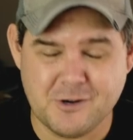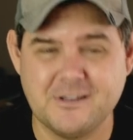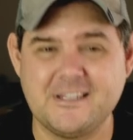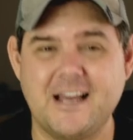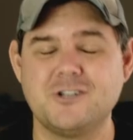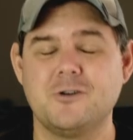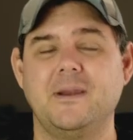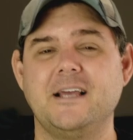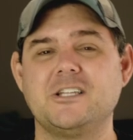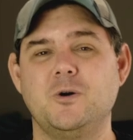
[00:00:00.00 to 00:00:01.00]
down to a
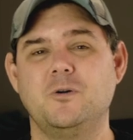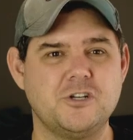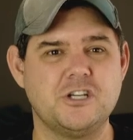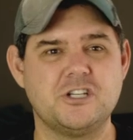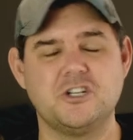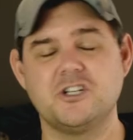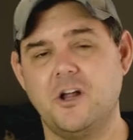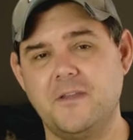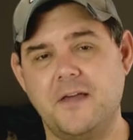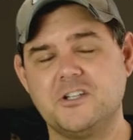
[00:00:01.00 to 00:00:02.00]
place called just, just
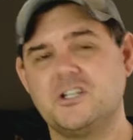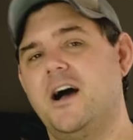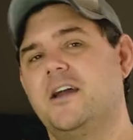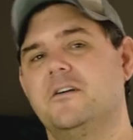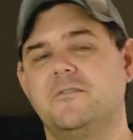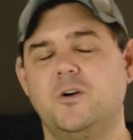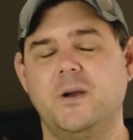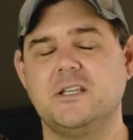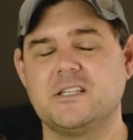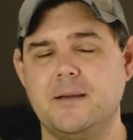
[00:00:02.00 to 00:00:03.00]
on the other side of the
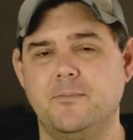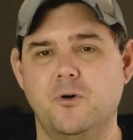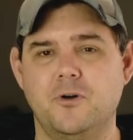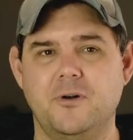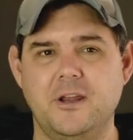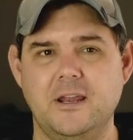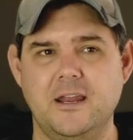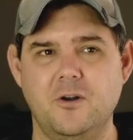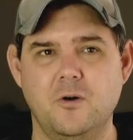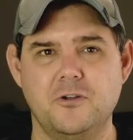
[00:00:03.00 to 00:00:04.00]
Queensland border in,
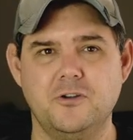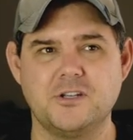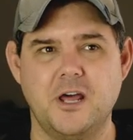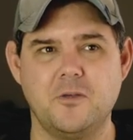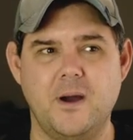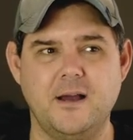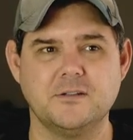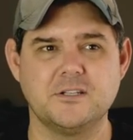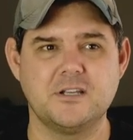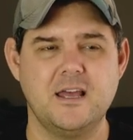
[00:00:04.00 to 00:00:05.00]
in northern New South
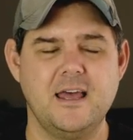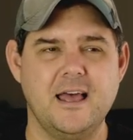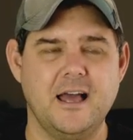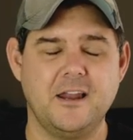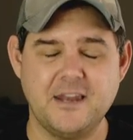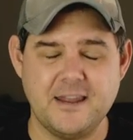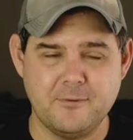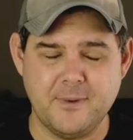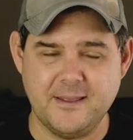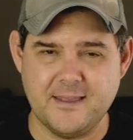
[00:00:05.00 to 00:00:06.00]
Wales. And I'd never been